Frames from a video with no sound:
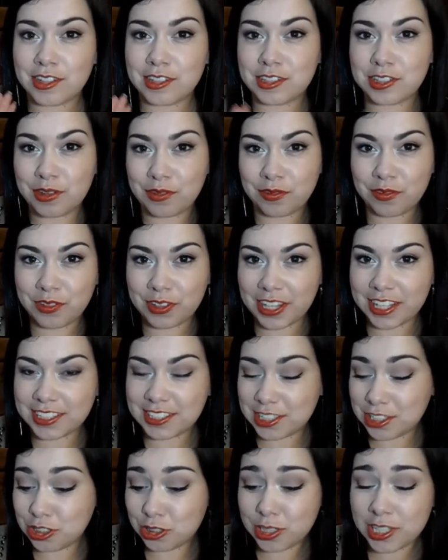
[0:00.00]
don't forget
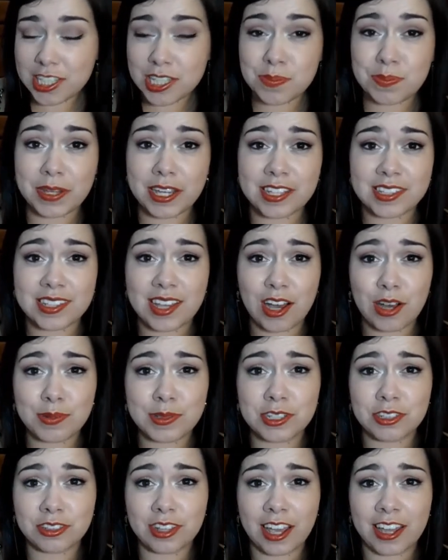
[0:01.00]
to do this, because it
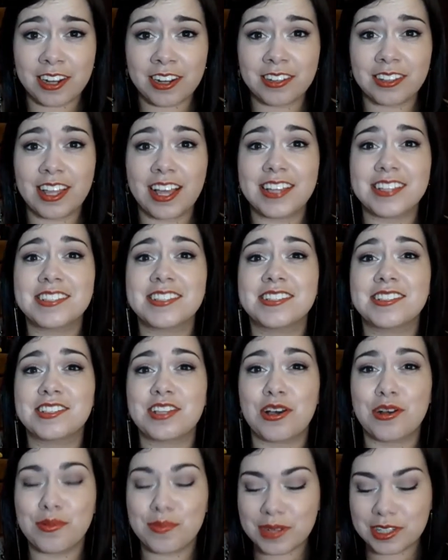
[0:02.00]
helps your liner last
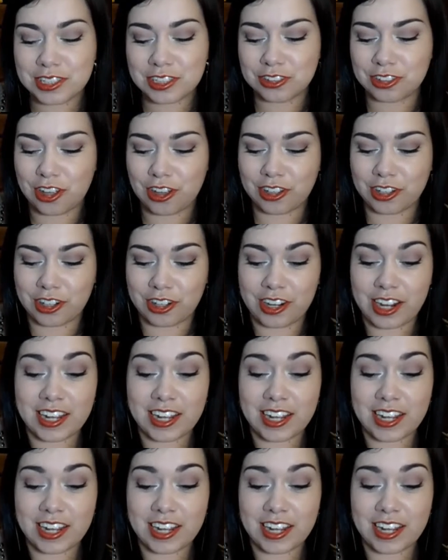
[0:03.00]
so much longer.